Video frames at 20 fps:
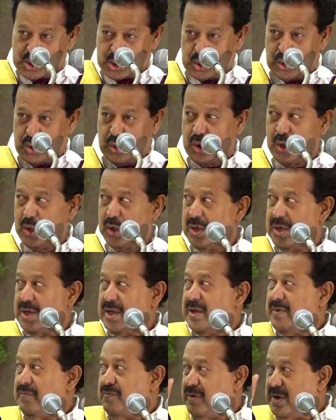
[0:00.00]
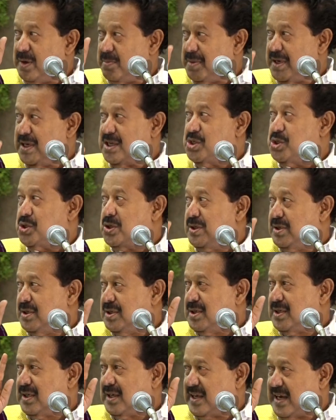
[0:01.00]
also, women's
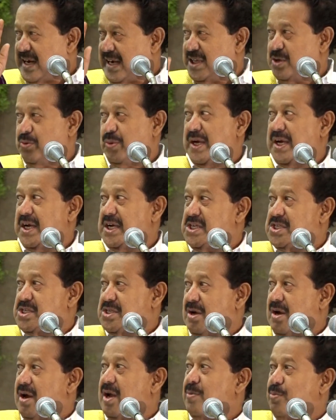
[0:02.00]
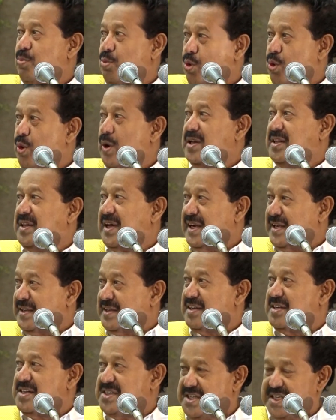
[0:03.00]
graduates are more than
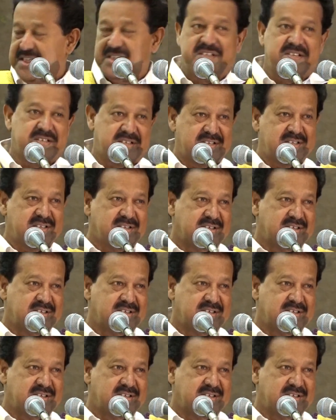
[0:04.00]
the gents.